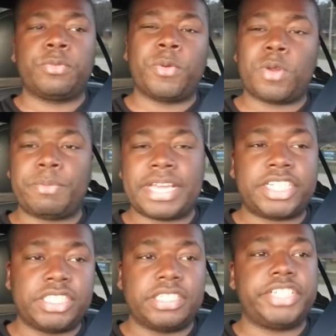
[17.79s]
We want to make
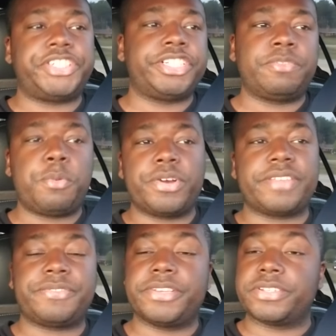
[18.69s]
sure each shift
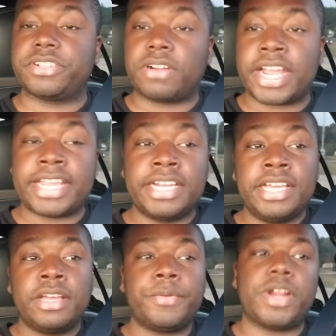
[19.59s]
point feels great.
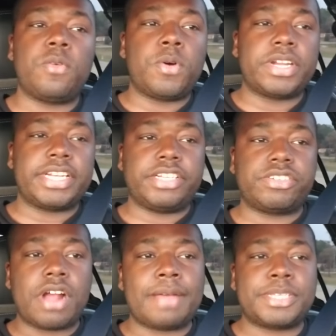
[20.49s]
We don't want any
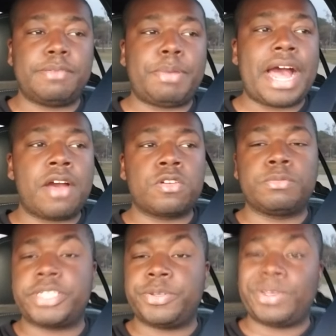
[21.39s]
drops in power
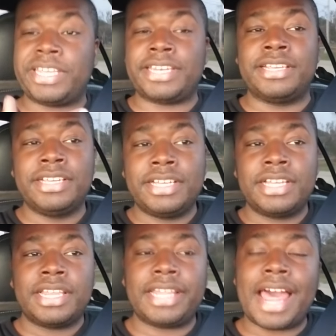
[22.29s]

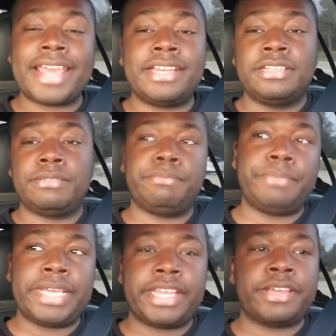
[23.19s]
between light,
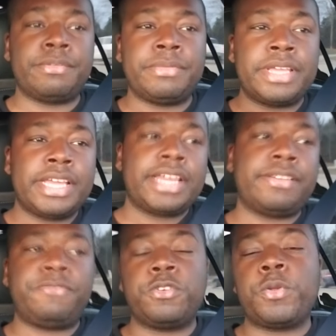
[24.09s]
medium,
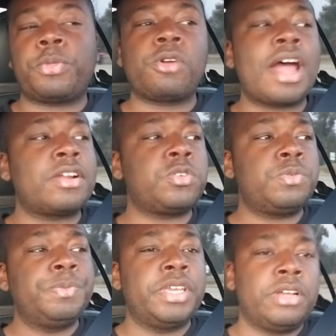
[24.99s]
and full throttle.
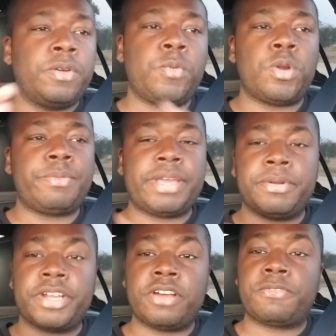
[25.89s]
We want to be able
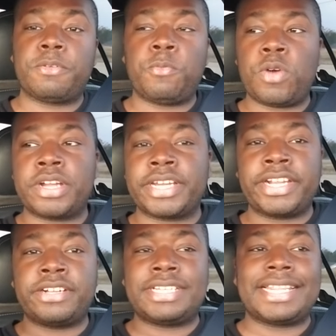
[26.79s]
to go from one
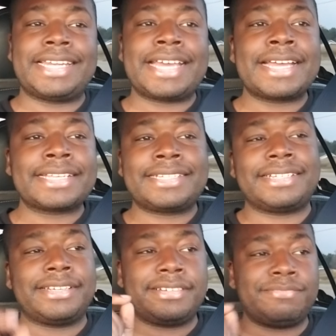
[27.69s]
gear to the next
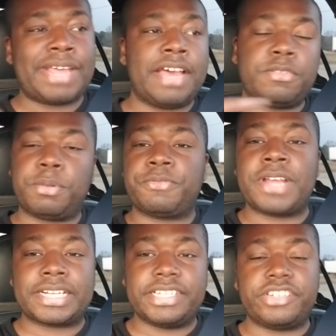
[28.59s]
and have a
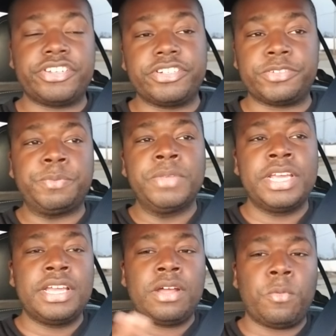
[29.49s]
perfected
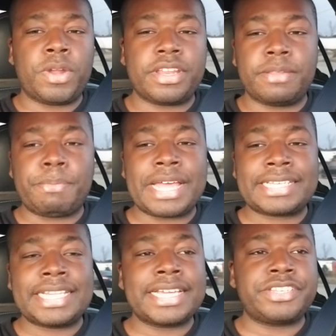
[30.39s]
tune. One of the
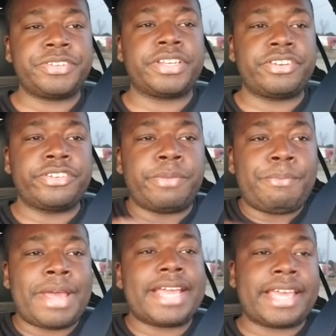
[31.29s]
best things you can do to
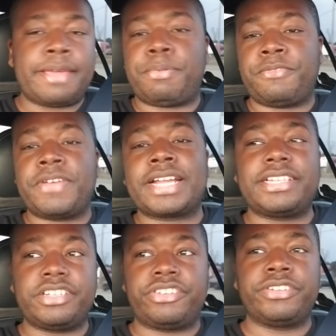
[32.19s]
make a
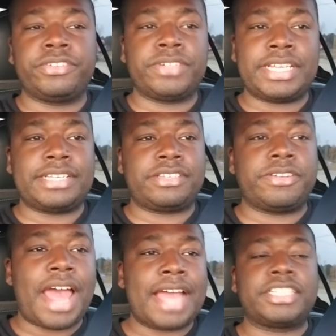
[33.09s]
perfected tune is to
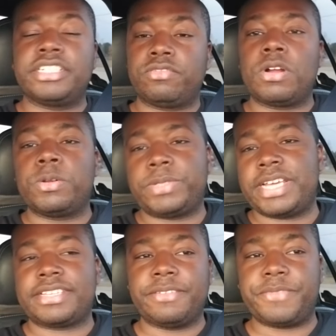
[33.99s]
actually road
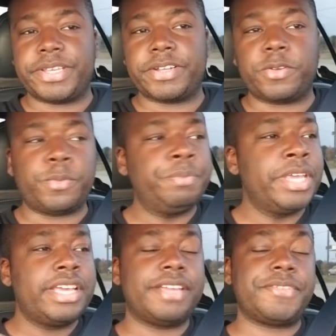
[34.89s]
test the vehicle.
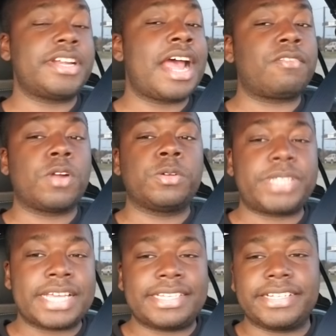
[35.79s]
If you're not road
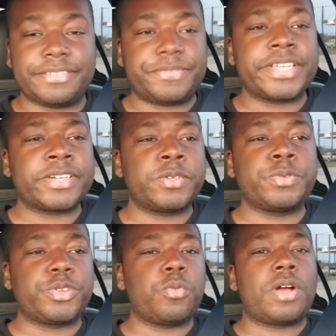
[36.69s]
testing the
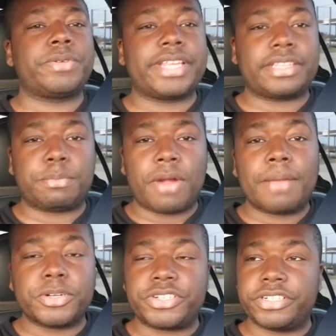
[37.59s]
vehicle, you won't get the
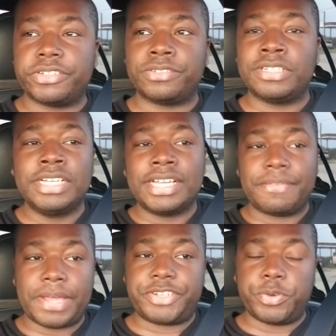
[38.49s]
proper tune
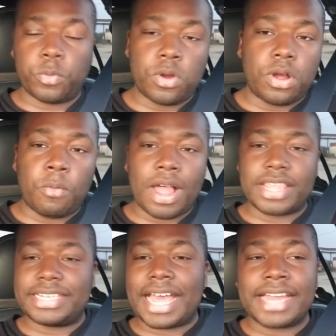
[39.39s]
that you want. While
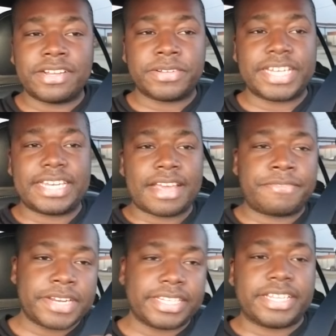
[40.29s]
a dyno can
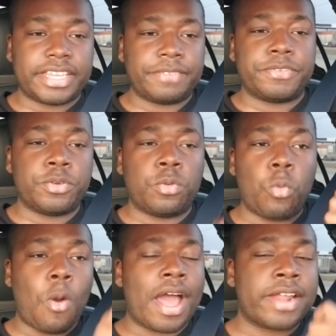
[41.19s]
definitely give you
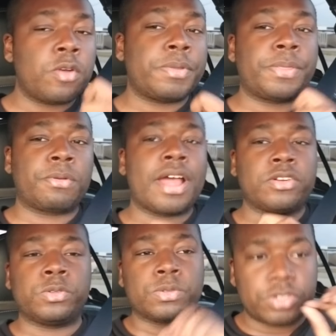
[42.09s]
wide open
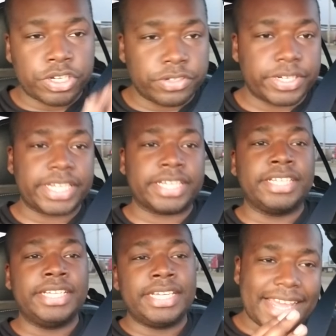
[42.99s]
throttle tuning,
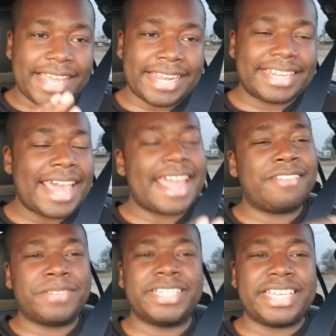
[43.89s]
it
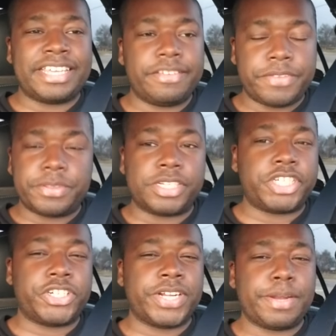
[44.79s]
can't really give you the
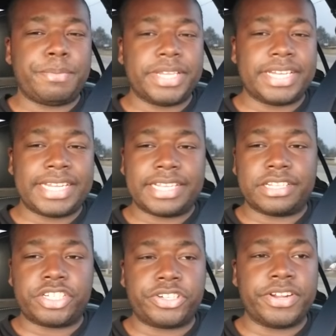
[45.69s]
street ability and
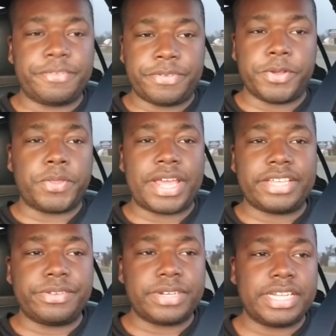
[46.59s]
the street feel that
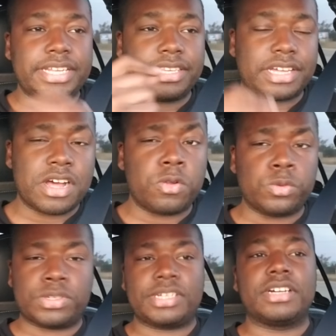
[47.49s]
you need, the
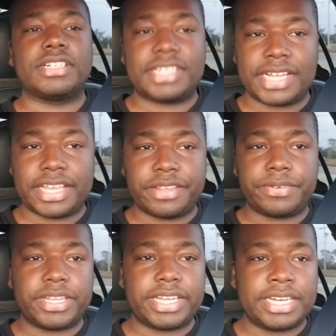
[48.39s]
cold starts that you
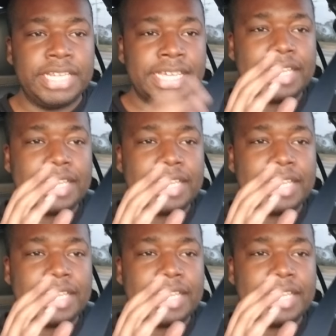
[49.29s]
need.